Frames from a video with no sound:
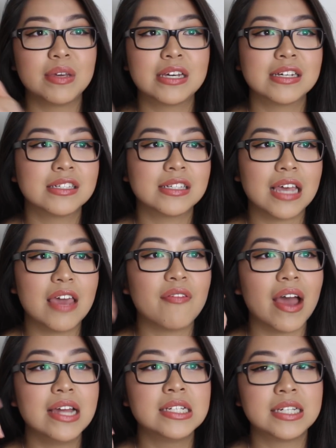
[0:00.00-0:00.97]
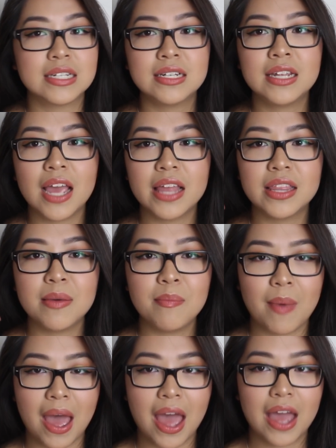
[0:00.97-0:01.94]
because if I didn't get
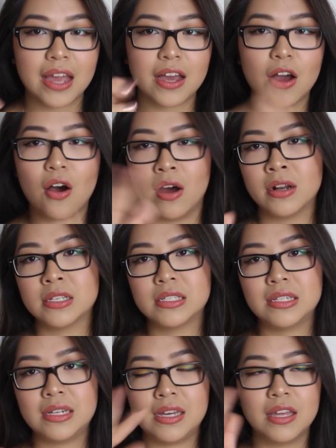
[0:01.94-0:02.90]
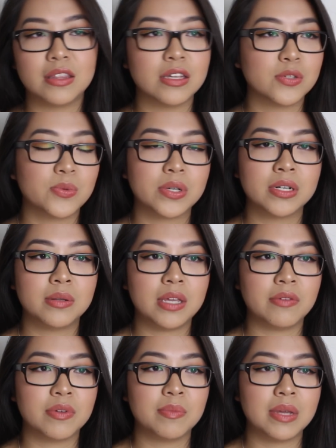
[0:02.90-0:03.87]
them back, honestly, this wouldn't
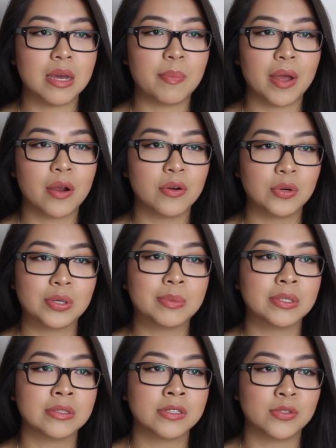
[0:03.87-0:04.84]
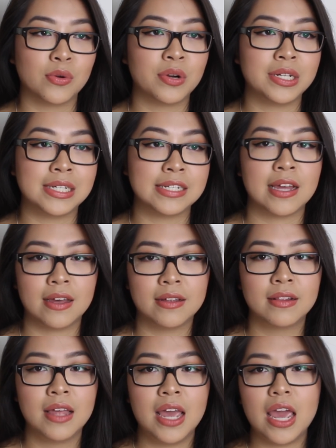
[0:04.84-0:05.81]
even be a paranormal story to
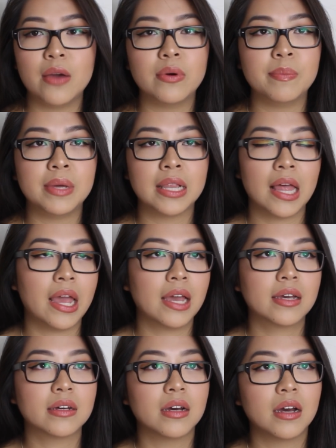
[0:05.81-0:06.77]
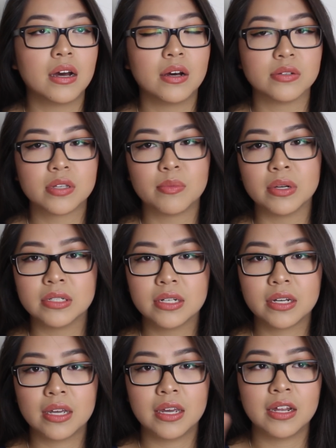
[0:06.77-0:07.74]
tell. It would be like, oh, someone
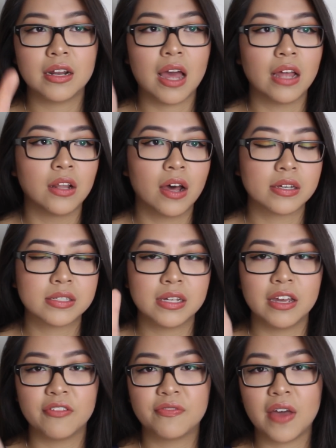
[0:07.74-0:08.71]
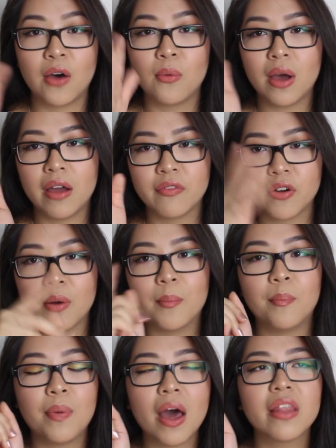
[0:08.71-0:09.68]
took it, I lost it, it fell, whatever.
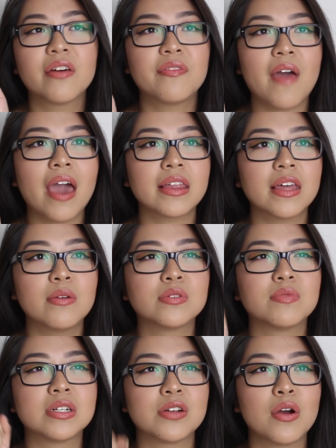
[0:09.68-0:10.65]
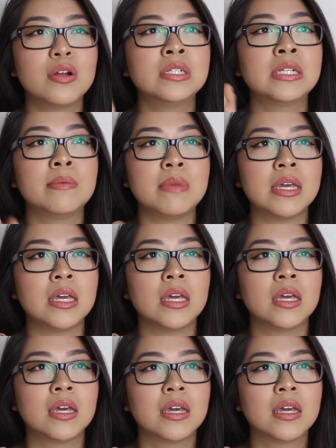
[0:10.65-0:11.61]
But the fact that it was returned to
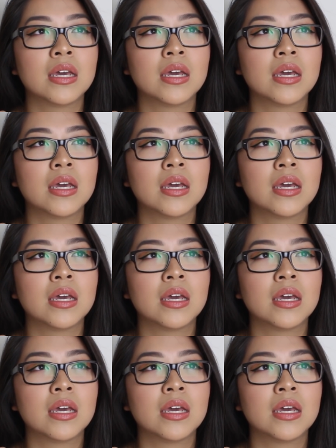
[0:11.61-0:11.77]
me